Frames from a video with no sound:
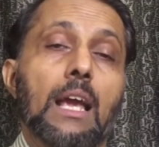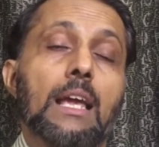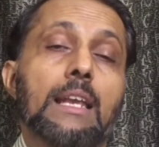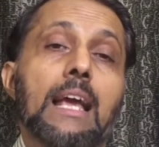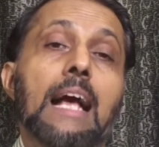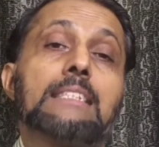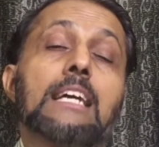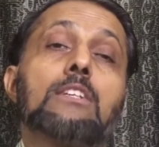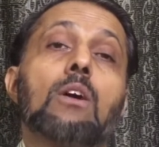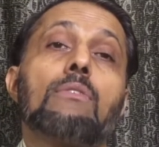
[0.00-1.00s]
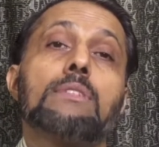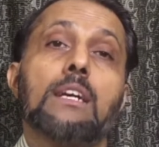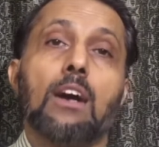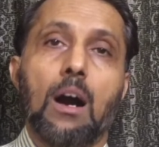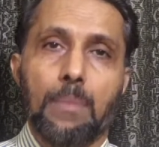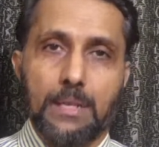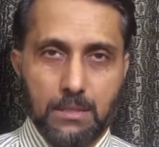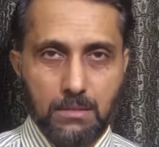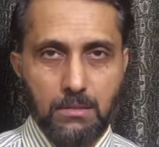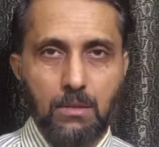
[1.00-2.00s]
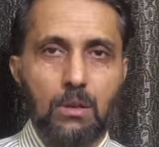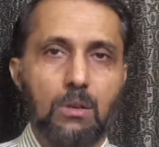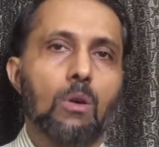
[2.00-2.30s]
any asset of the government or